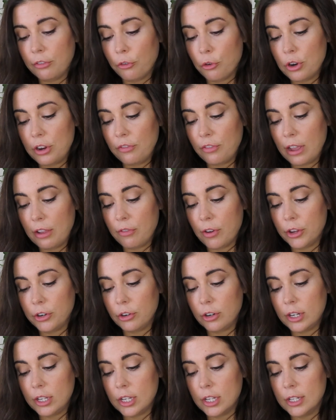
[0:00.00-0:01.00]

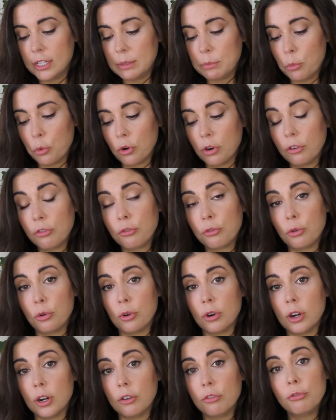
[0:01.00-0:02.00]
4,500 is more
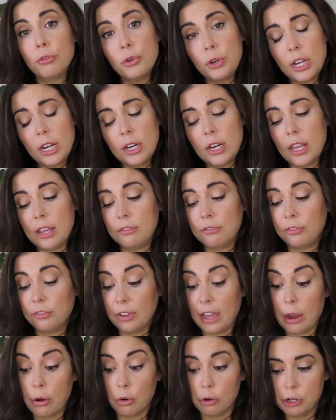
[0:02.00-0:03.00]
for fruiting and
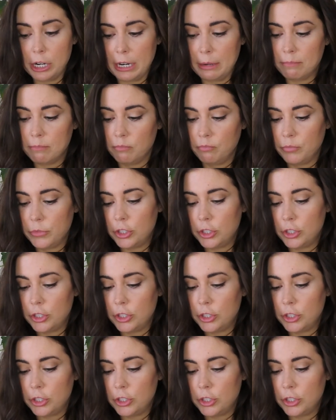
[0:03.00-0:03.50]
flowering.